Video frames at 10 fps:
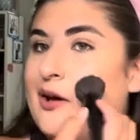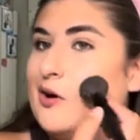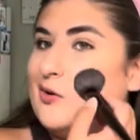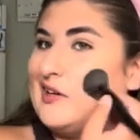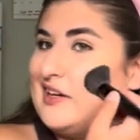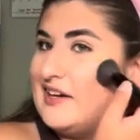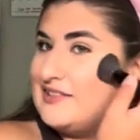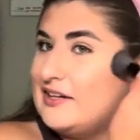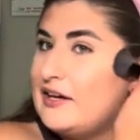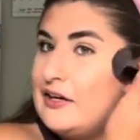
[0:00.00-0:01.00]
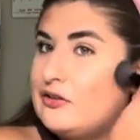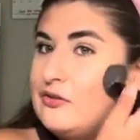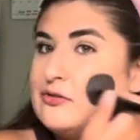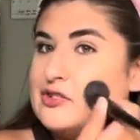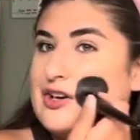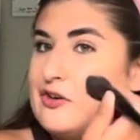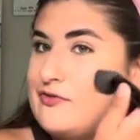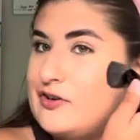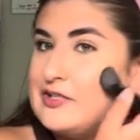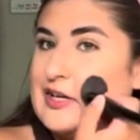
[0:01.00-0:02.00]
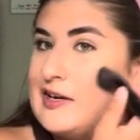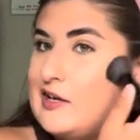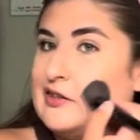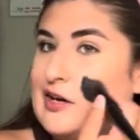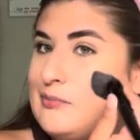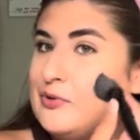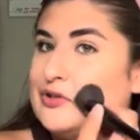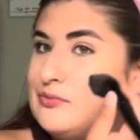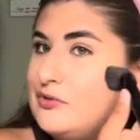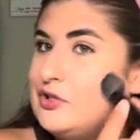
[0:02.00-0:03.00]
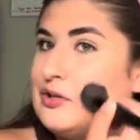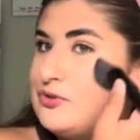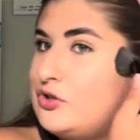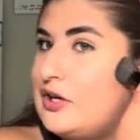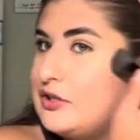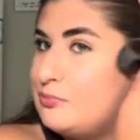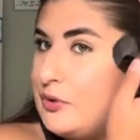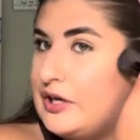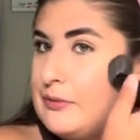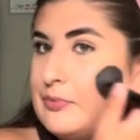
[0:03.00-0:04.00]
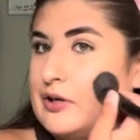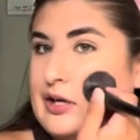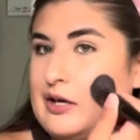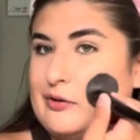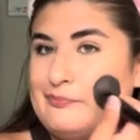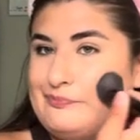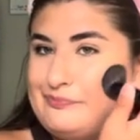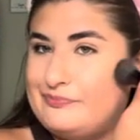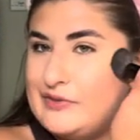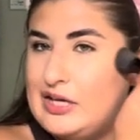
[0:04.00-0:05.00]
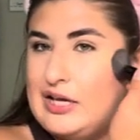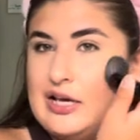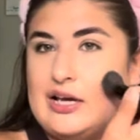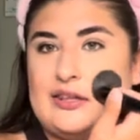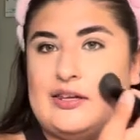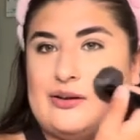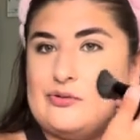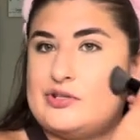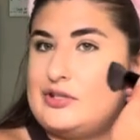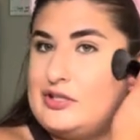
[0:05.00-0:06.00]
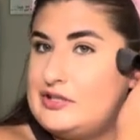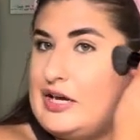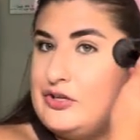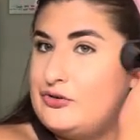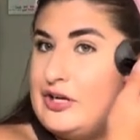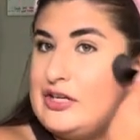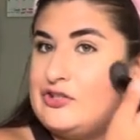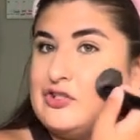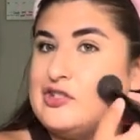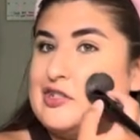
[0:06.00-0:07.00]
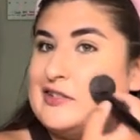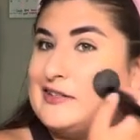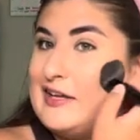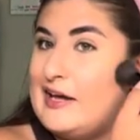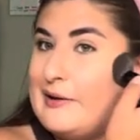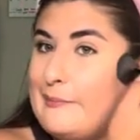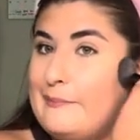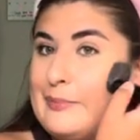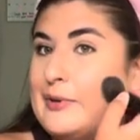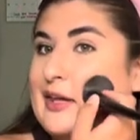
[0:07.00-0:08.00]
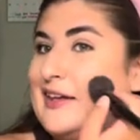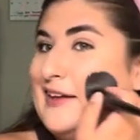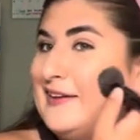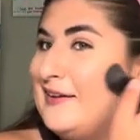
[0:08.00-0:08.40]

Okay guys, I got a little scared for a second. I thought I put too much. I was trying to spread it, but um, I think I was exaggerating just a tad bit.